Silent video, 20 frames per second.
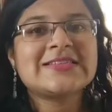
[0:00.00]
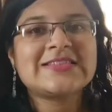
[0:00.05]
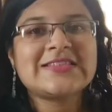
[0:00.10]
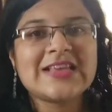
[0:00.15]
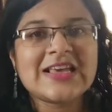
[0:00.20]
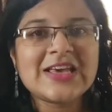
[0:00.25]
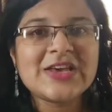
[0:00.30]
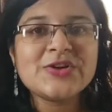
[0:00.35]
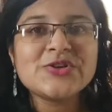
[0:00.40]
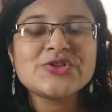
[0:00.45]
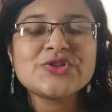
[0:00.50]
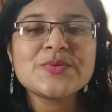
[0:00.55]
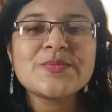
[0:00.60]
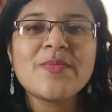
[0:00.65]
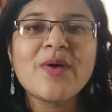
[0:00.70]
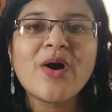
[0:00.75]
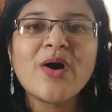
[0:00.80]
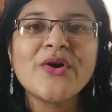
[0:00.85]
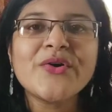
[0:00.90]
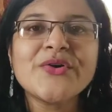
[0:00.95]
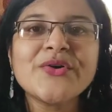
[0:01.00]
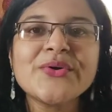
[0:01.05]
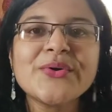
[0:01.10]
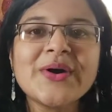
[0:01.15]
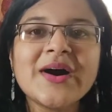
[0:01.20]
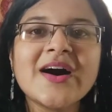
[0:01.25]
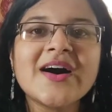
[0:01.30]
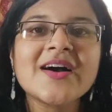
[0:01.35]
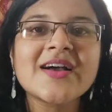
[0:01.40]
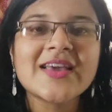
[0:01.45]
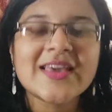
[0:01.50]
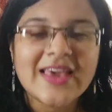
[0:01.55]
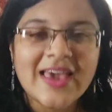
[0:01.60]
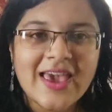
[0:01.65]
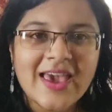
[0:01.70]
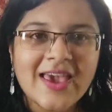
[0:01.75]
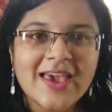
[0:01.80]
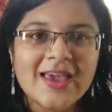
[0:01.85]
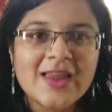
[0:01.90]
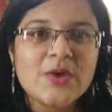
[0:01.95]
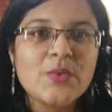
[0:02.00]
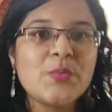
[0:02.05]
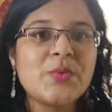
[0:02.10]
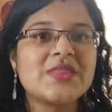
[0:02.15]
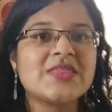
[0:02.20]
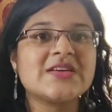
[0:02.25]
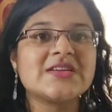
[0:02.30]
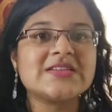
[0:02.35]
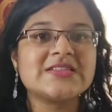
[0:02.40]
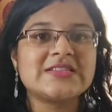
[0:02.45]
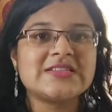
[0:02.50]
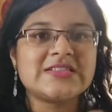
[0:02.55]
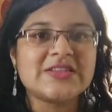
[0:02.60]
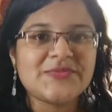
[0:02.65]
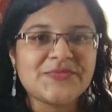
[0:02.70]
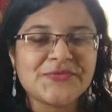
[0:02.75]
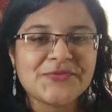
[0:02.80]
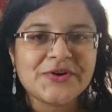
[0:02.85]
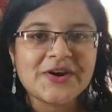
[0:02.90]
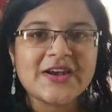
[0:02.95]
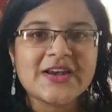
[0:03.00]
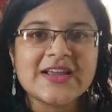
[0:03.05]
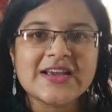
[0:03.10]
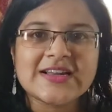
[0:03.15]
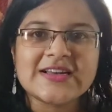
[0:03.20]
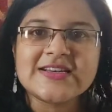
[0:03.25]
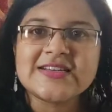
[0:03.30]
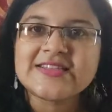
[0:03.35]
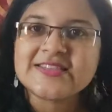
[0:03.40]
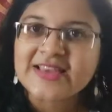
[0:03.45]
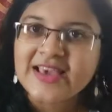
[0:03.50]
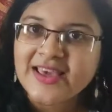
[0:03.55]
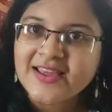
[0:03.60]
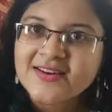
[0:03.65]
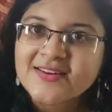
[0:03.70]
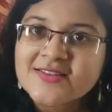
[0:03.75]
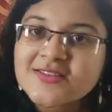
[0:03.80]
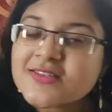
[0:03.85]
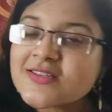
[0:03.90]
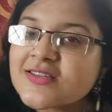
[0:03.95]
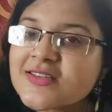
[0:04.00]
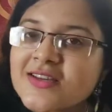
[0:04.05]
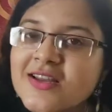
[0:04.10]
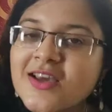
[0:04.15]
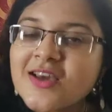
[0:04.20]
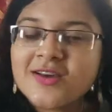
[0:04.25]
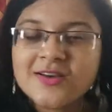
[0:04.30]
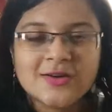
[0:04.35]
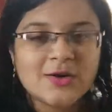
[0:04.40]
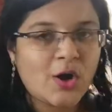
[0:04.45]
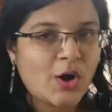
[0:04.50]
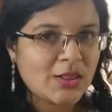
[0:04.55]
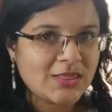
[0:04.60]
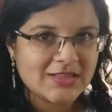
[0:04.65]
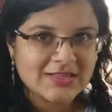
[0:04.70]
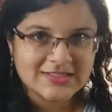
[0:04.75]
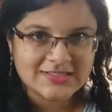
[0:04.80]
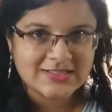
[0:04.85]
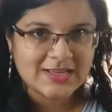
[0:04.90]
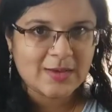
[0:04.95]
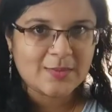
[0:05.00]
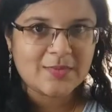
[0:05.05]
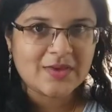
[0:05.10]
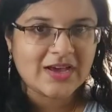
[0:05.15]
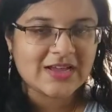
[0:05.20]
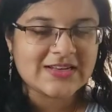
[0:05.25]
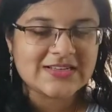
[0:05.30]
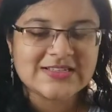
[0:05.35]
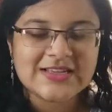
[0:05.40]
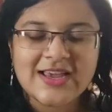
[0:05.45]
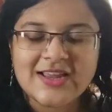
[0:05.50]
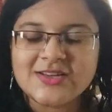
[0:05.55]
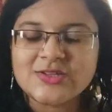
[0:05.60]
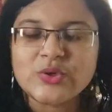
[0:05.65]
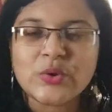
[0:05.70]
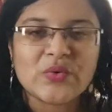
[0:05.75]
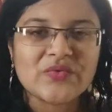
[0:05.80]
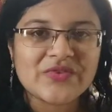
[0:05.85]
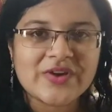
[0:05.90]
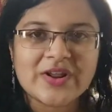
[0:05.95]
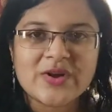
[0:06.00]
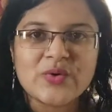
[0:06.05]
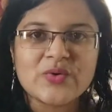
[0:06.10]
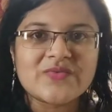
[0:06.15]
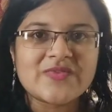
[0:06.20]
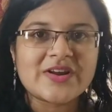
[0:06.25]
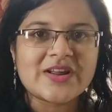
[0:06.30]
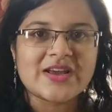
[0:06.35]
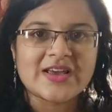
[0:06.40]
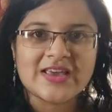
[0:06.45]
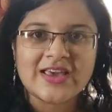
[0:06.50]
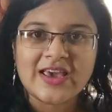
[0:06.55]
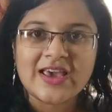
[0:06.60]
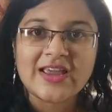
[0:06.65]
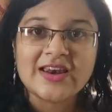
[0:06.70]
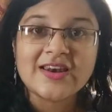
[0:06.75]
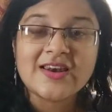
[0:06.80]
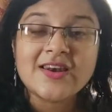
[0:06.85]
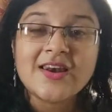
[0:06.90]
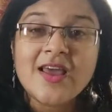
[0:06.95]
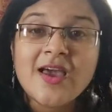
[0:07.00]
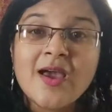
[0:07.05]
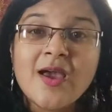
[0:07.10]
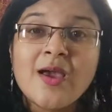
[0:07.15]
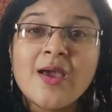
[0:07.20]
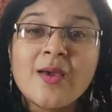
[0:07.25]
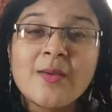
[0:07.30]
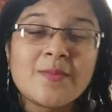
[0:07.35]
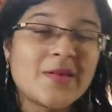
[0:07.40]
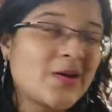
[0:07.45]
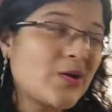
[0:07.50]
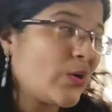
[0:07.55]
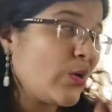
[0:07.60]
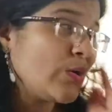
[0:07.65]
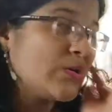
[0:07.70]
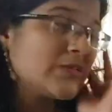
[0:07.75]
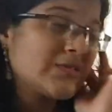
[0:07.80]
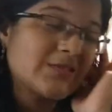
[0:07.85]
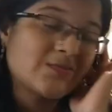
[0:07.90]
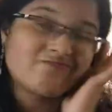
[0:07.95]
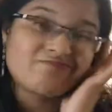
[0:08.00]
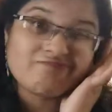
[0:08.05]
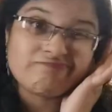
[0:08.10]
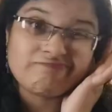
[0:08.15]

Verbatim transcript: See you tomorrow again with a different content, not the same content over and over again because